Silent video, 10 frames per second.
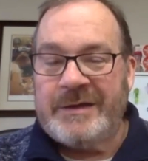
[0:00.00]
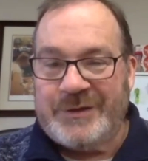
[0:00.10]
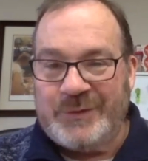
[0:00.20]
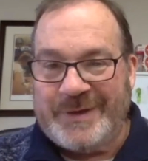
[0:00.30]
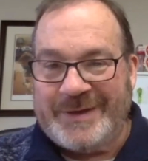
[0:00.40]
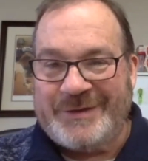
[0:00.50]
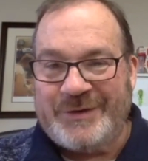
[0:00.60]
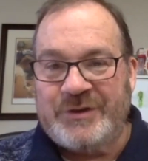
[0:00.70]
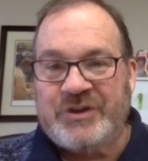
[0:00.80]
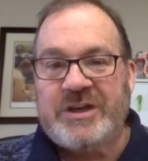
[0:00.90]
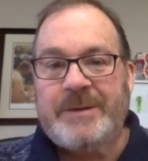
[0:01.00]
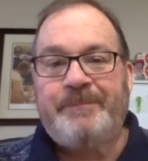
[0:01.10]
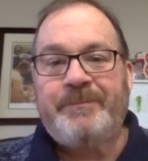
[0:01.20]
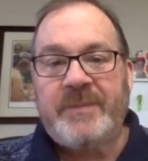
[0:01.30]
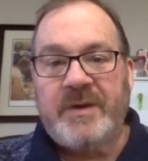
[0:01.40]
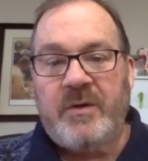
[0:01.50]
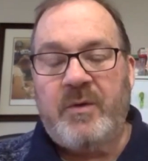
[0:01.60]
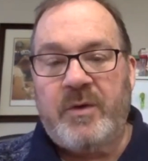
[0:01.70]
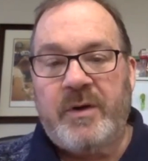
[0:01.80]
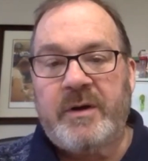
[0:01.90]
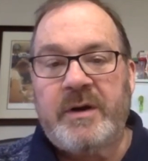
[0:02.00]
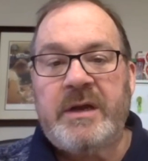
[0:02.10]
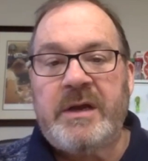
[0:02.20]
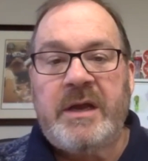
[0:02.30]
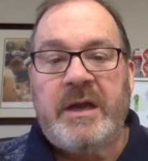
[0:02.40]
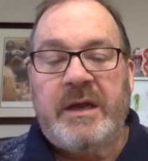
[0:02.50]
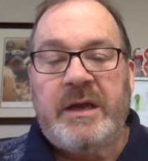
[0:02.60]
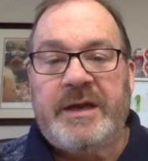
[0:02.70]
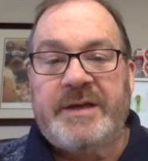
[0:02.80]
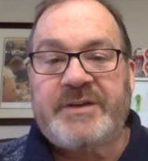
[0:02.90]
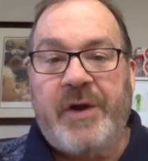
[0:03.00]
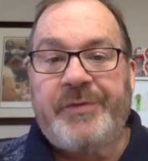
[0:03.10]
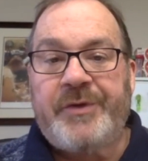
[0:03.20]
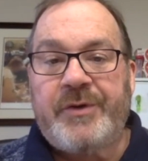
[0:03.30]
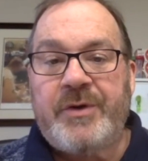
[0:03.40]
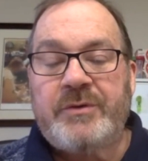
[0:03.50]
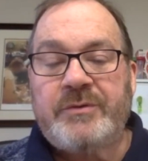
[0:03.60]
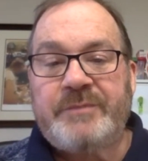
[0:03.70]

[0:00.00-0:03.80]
do an internship, or start their own